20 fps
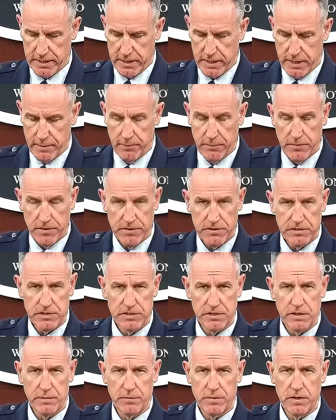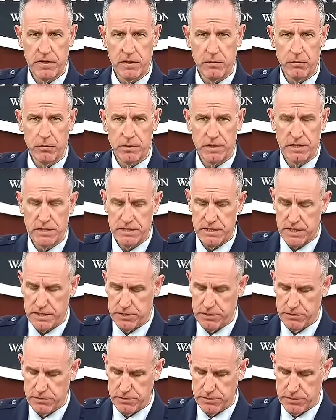This is something that we'll
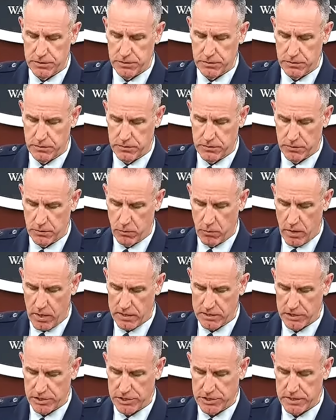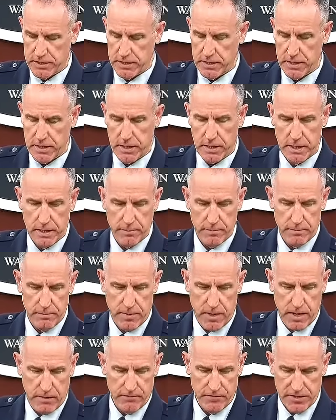continue to watch.
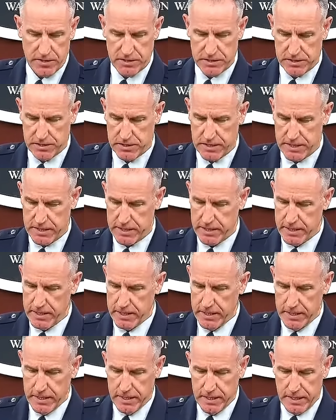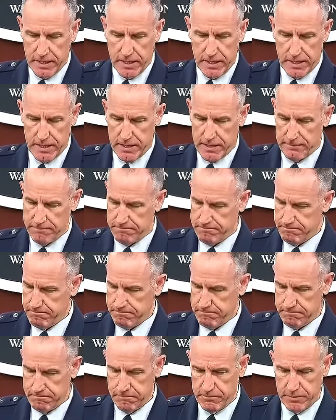Obviously,
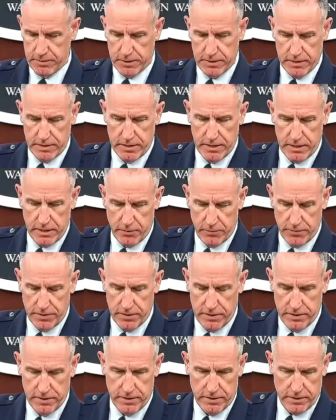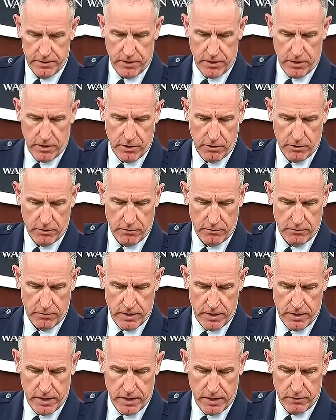you know, there are
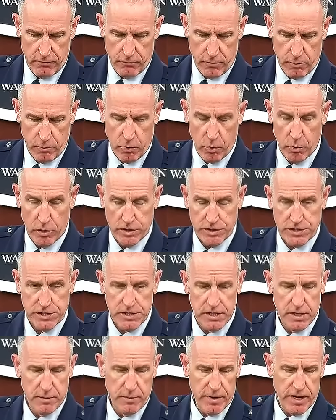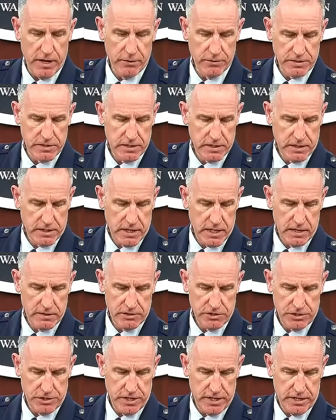reports about
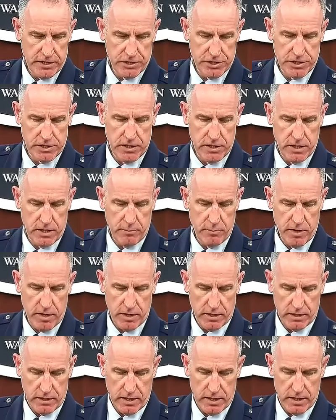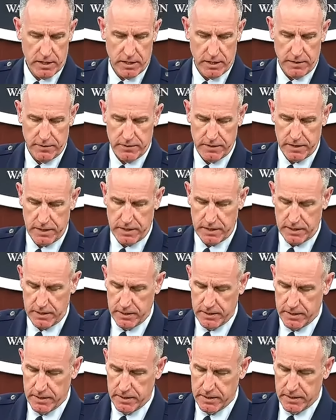consternation among the
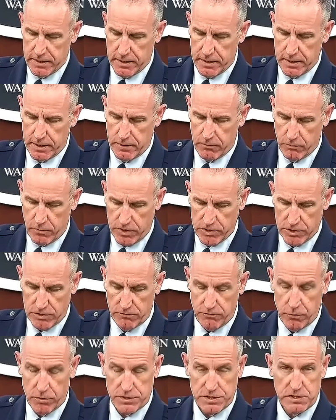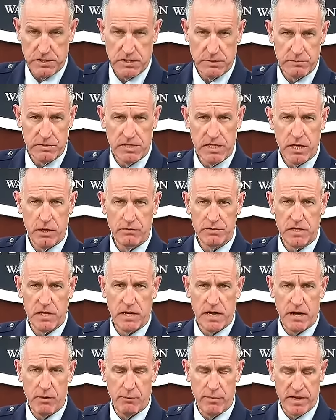Russian forces themselves
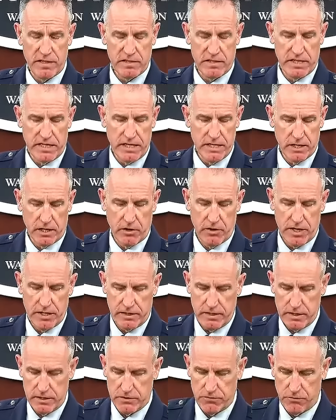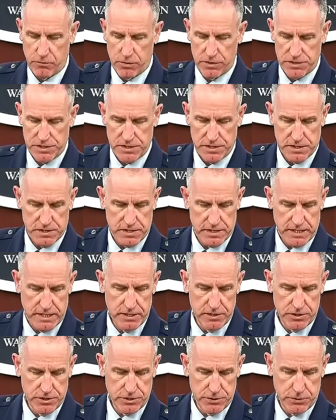on how best to integrate these forces
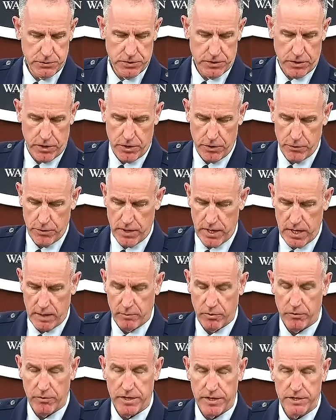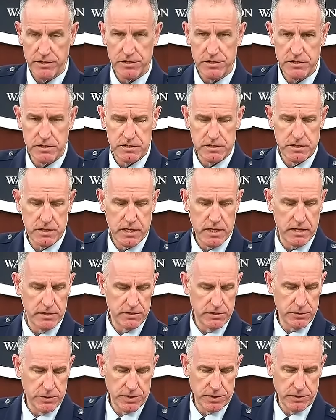into their own operations
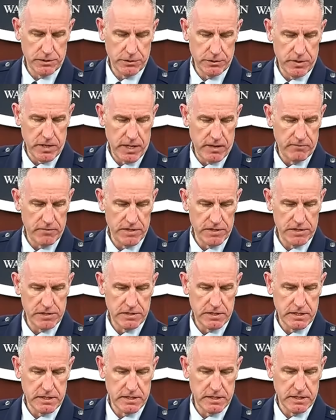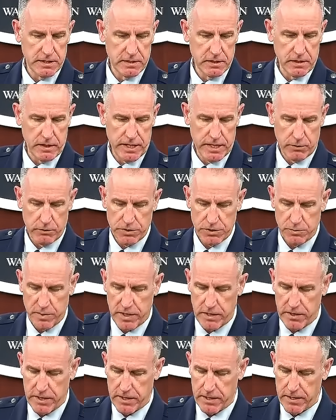to include, obviously, the language
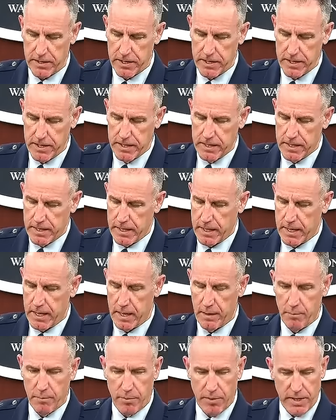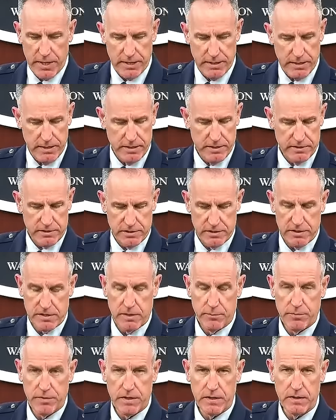barrier. But this is
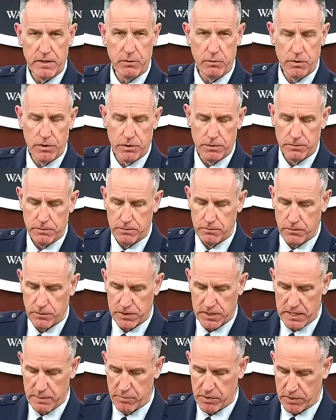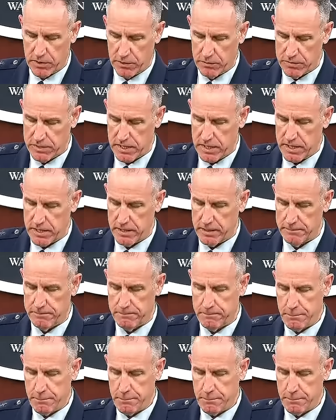something that we'll keep a close eye on.